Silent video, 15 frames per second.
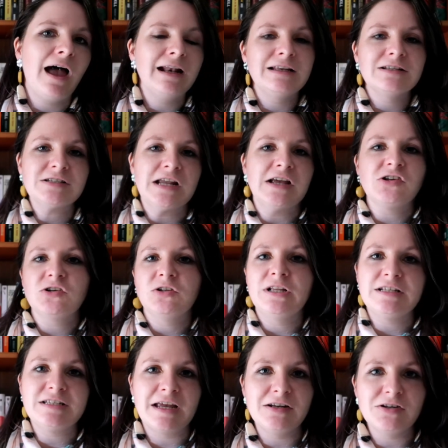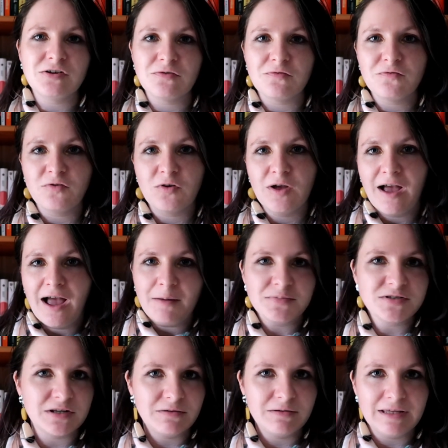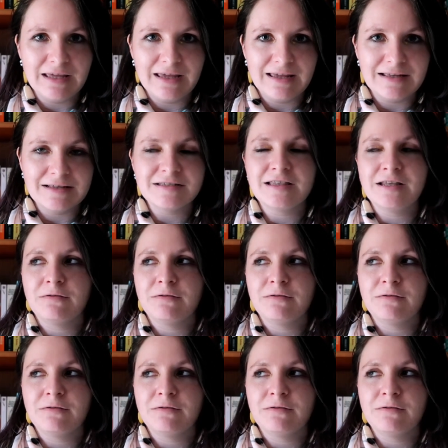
and international attention for absolute years.